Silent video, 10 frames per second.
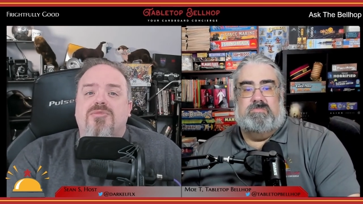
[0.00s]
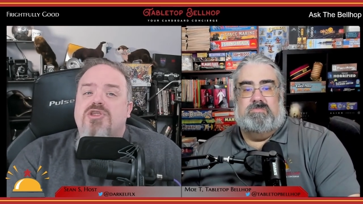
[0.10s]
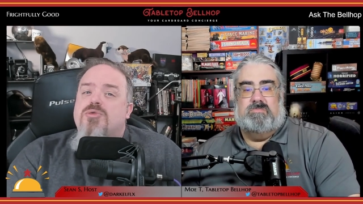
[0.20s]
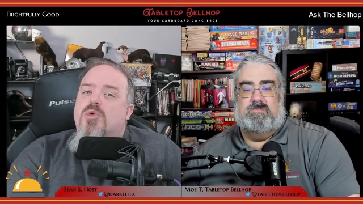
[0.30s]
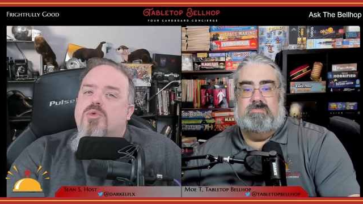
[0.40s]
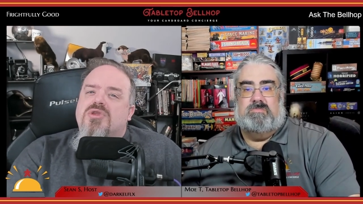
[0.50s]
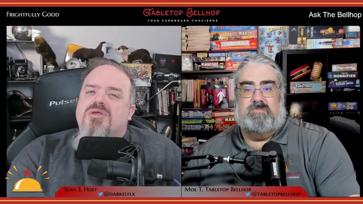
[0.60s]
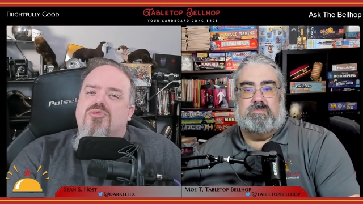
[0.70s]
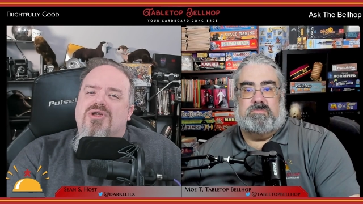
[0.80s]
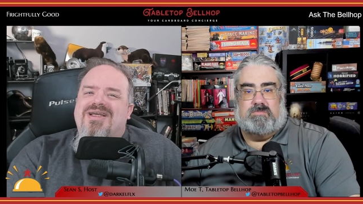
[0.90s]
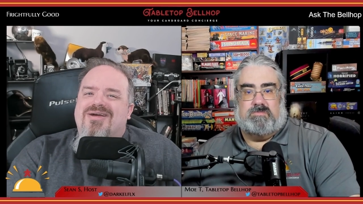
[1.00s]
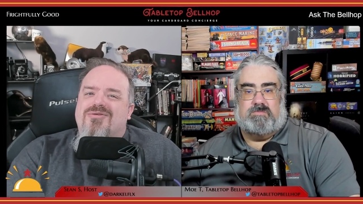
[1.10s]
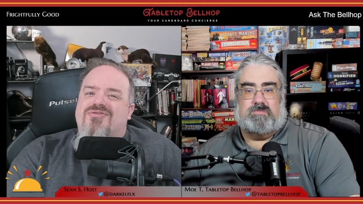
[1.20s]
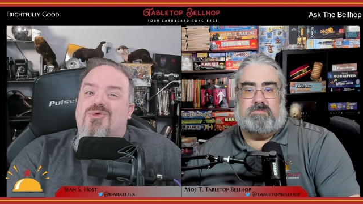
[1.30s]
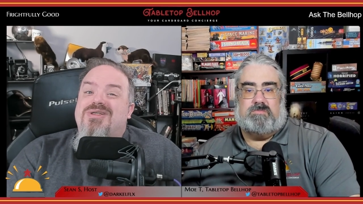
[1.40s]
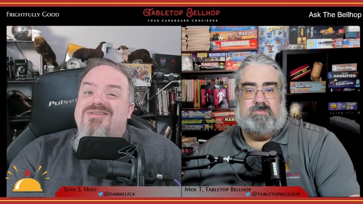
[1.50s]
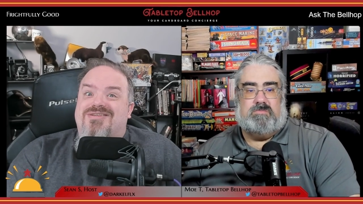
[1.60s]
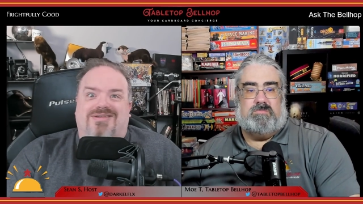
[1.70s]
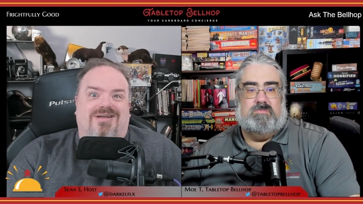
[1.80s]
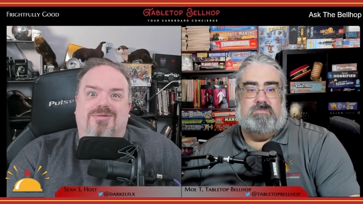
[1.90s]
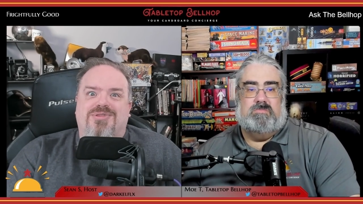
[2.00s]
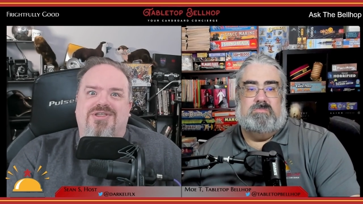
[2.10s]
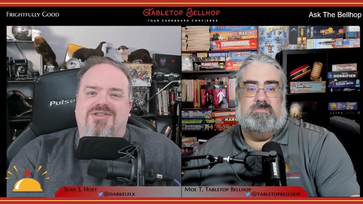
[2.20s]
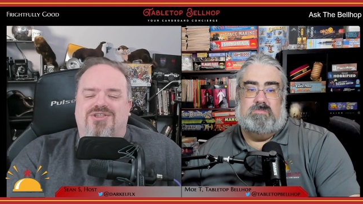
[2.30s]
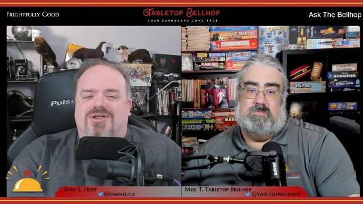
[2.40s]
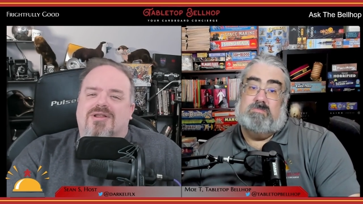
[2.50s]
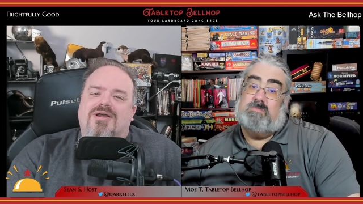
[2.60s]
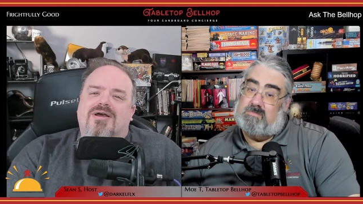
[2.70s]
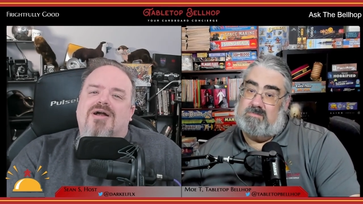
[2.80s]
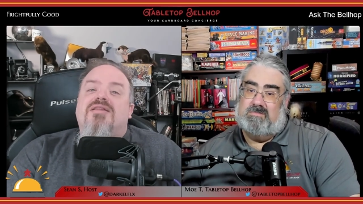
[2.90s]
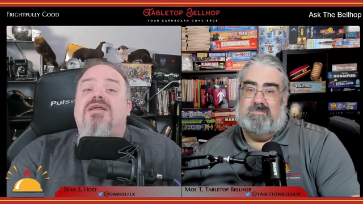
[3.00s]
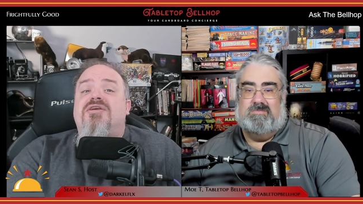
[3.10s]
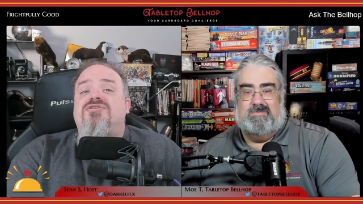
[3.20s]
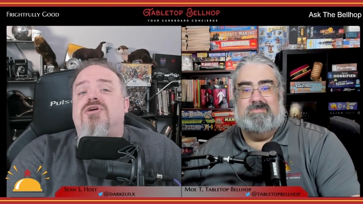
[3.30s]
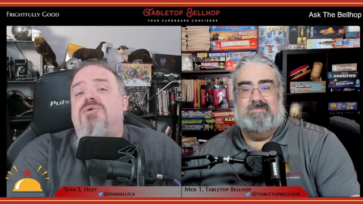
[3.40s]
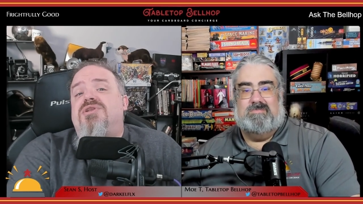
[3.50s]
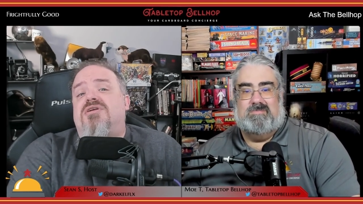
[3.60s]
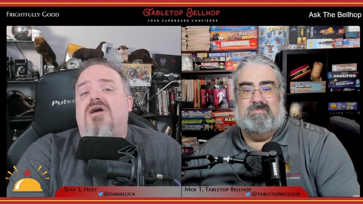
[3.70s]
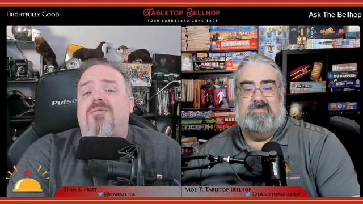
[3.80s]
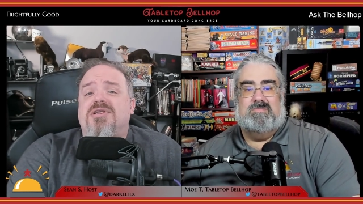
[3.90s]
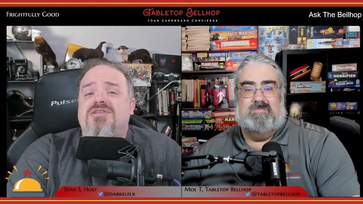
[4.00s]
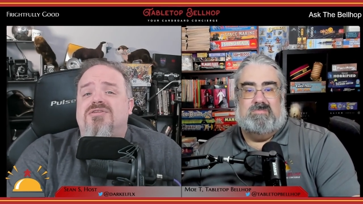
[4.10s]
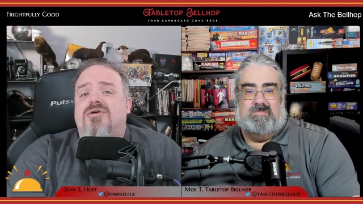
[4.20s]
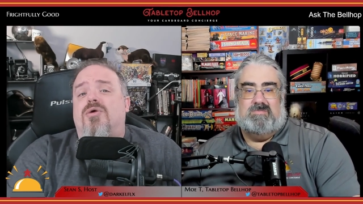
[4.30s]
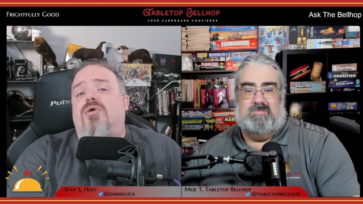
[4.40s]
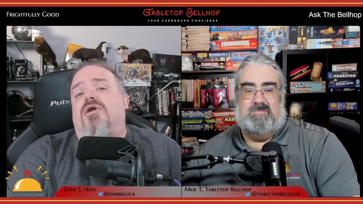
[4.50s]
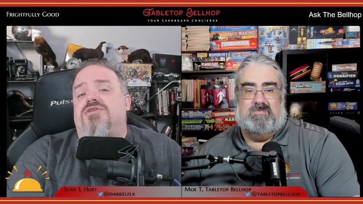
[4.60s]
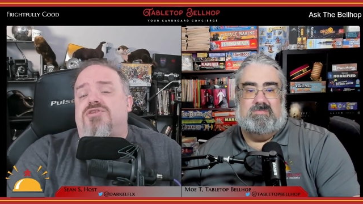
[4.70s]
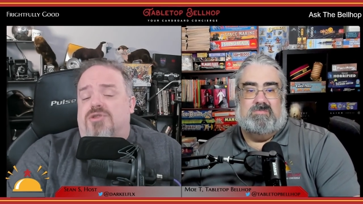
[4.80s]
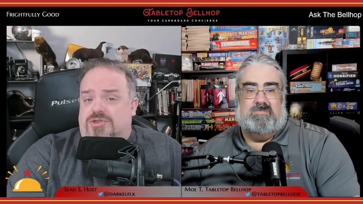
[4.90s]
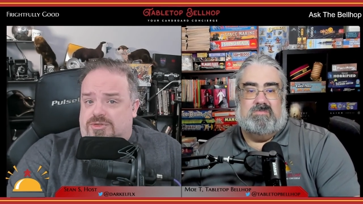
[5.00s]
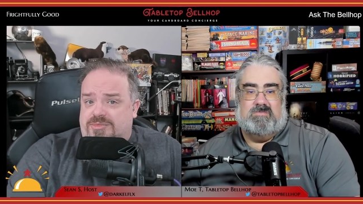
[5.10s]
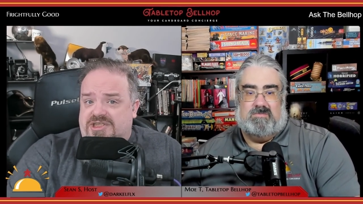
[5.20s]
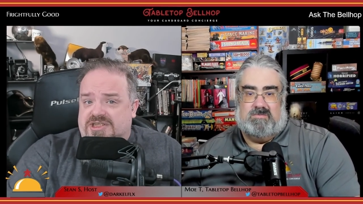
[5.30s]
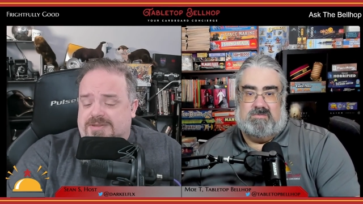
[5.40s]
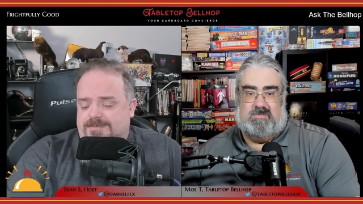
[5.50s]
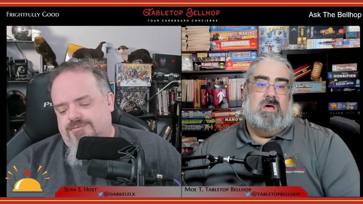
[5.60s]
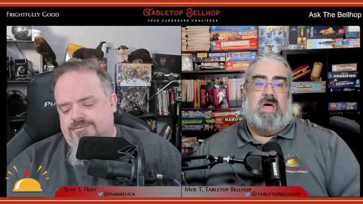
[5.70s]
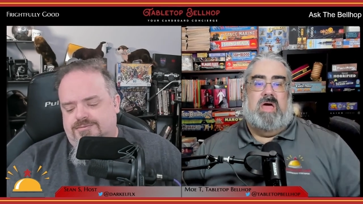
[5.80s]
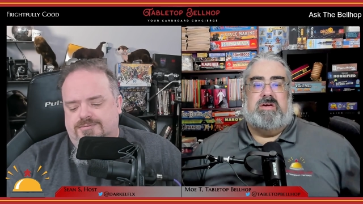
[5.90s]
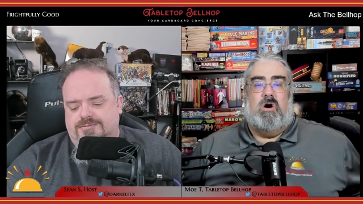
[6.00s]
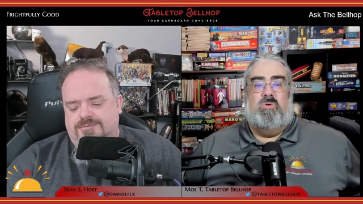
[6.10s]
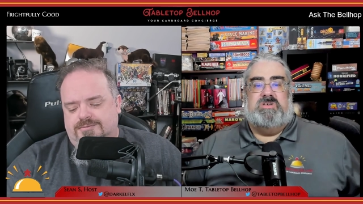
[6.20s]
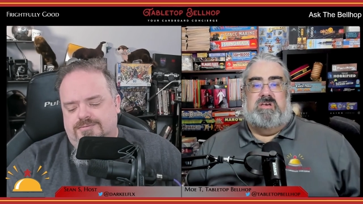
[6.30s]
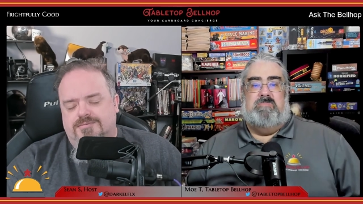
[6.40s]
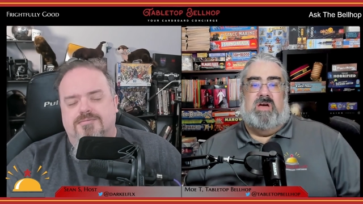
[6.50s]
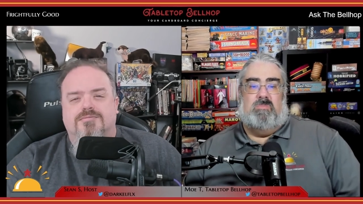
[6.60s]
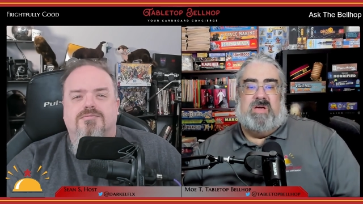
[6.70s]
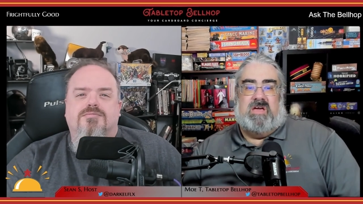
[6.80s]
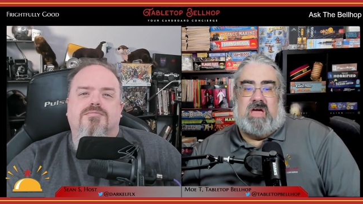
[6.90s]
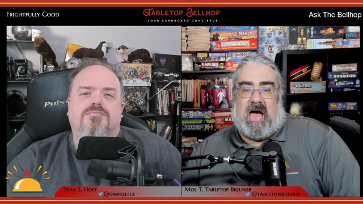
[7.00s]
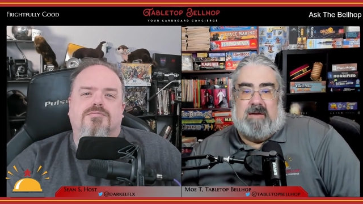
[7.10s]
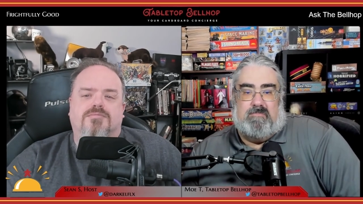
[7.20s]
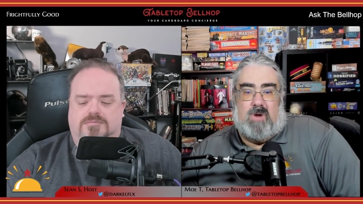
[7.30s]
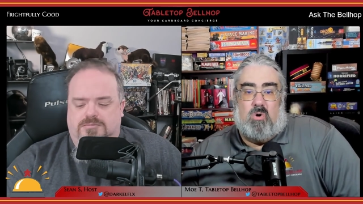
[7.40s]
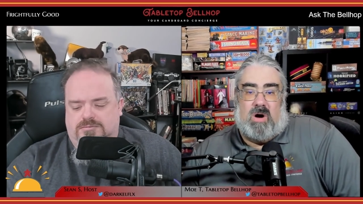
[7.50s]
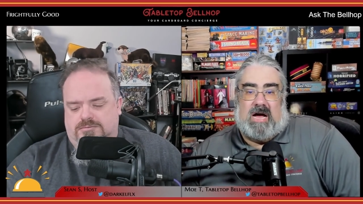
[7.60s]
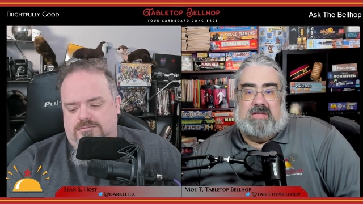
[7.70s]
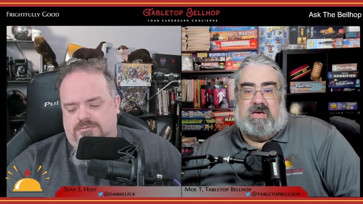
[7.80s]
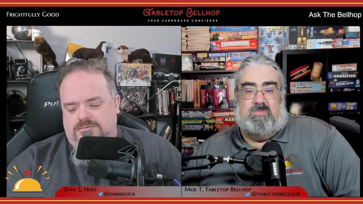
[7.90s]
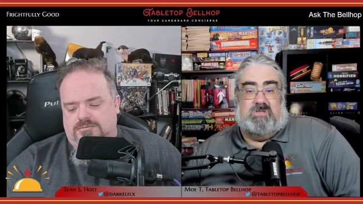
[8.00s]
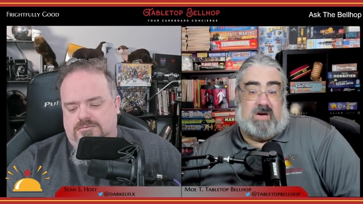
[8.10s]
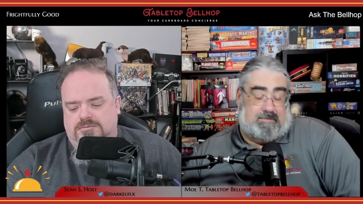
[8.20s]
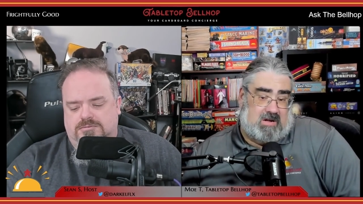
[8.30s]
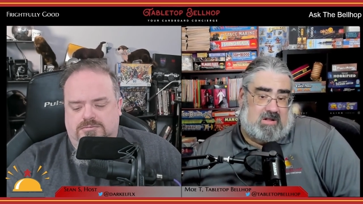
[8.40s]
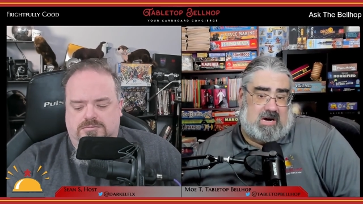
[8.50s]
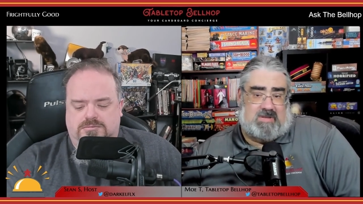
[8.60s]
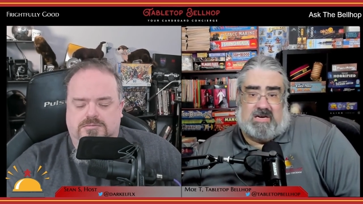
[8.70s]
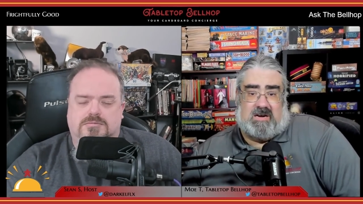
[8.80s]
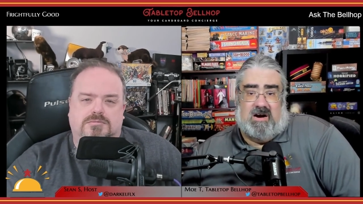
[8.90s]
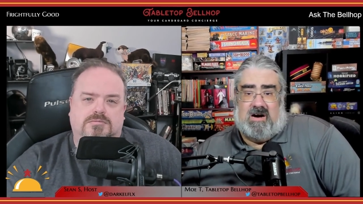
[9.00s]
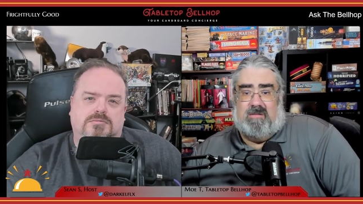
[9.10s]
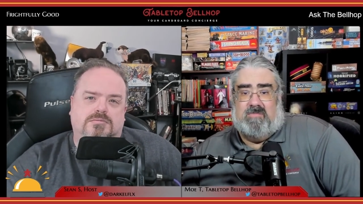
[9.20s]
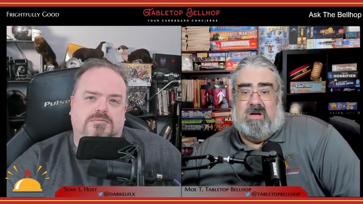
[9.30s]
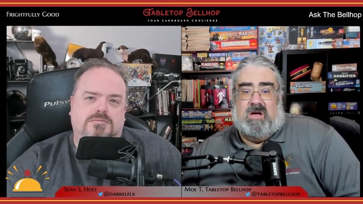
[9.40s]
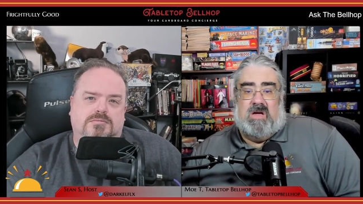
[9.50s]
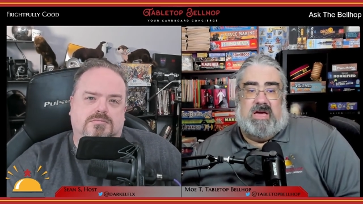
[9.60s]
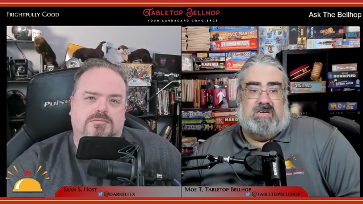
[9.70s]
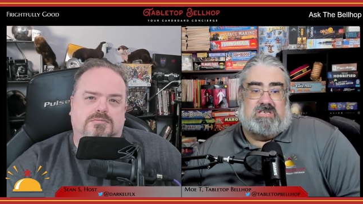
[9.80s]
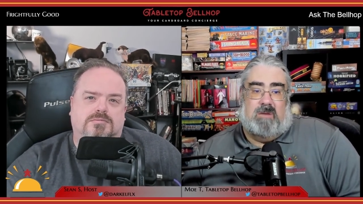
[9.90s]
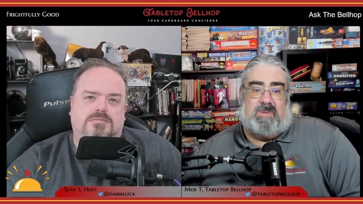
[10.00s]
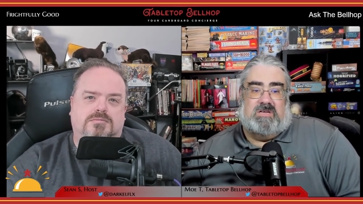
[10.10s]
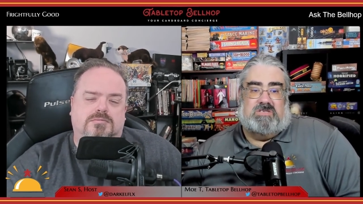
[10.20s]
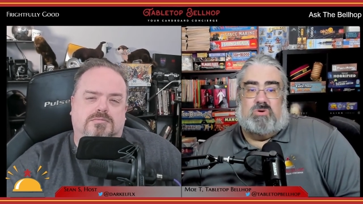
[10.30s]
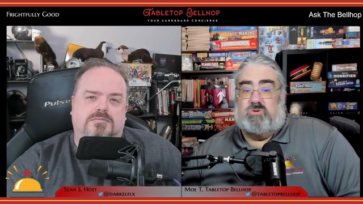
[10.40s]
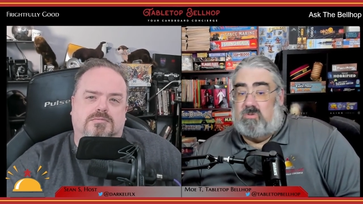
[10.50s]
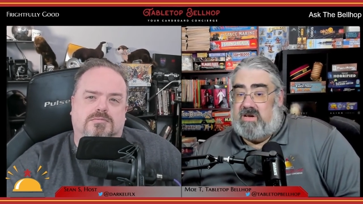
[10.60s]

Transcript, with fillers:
Speaker 1: that you only break out for its scare potential? Let us know in the comments or on social media.
Speaker 2: Hey, you can always email me at mo at tabletopbellhop.com hit us up on social